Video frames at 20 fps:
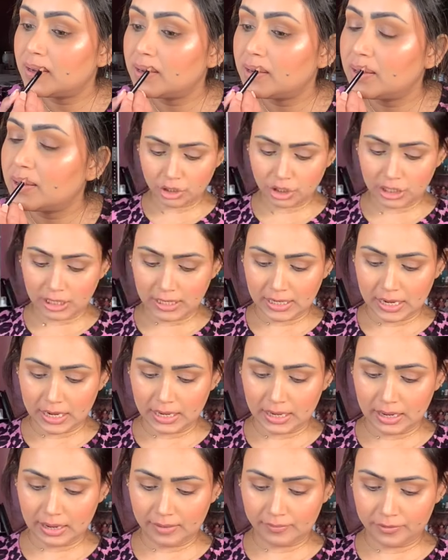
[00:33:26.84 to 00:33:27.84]
The shade I
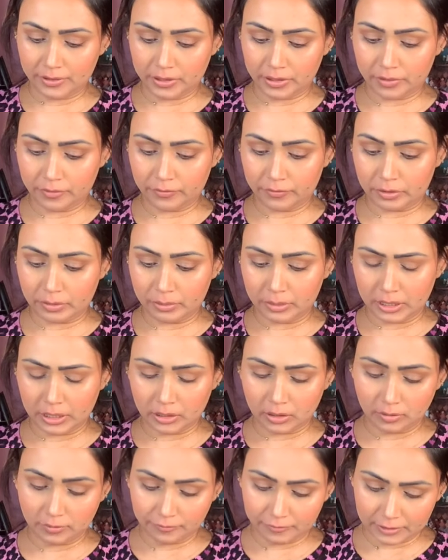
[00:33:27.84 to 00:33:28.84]
have here from
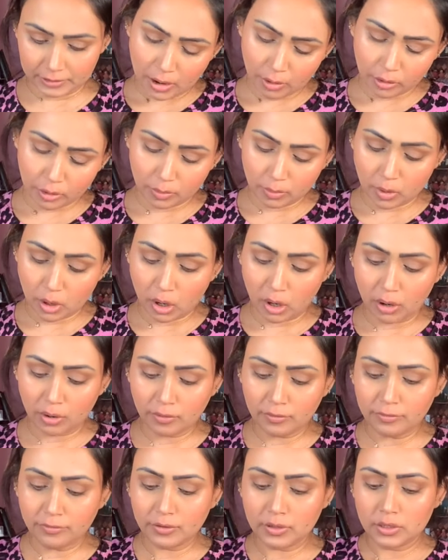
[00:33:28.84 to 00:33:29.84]
e.l.f. Our
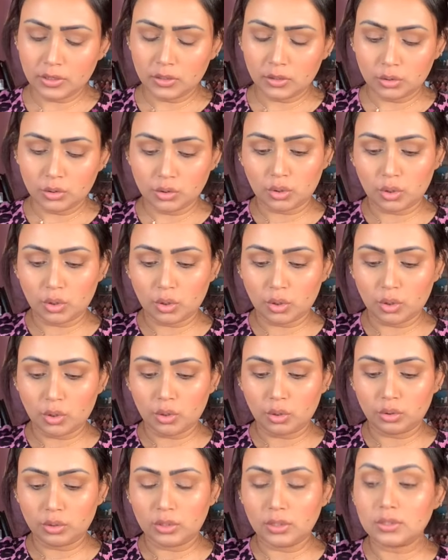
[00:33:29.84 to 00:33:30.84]
Mauve.
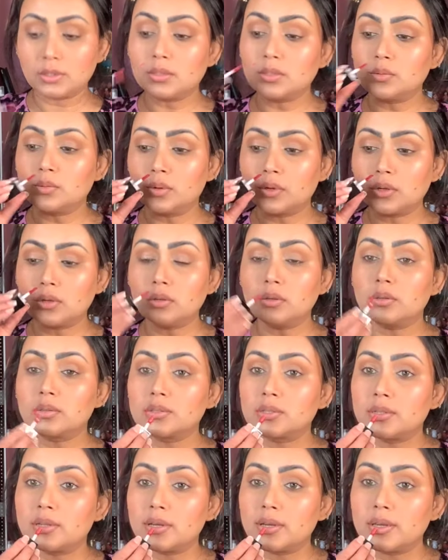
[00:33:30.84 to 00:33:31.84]
So this is what it
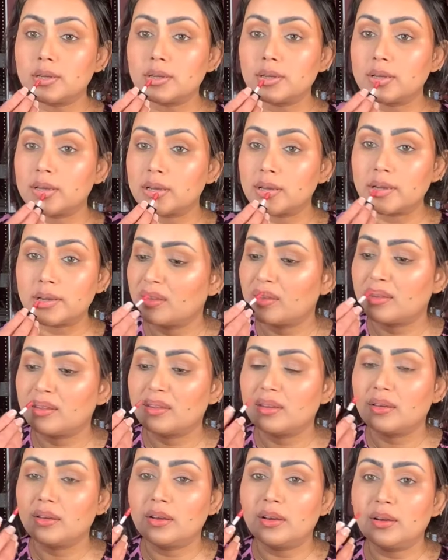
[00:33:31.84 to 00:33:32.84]
looks like.
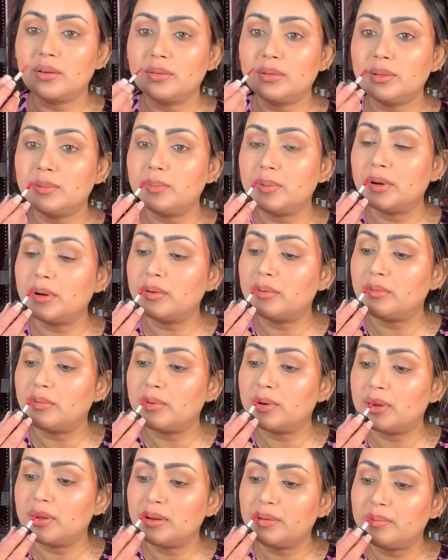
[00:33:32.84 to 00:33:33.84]
I only bought
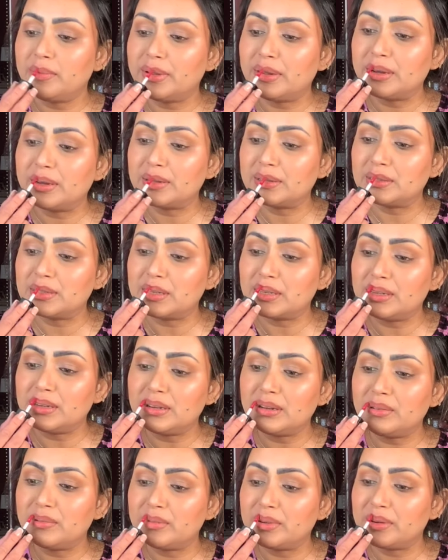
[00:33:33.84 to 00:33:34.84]
one because I
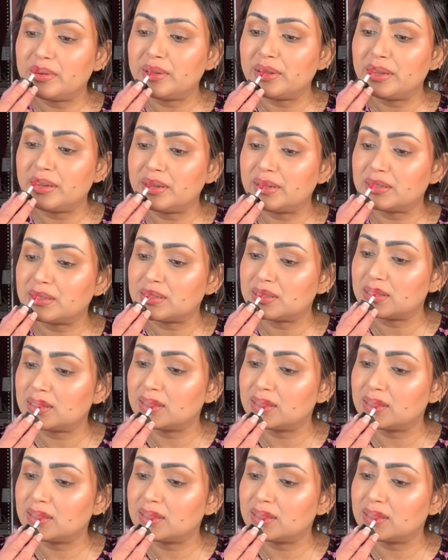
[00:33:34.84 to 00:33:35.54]
didn't want to get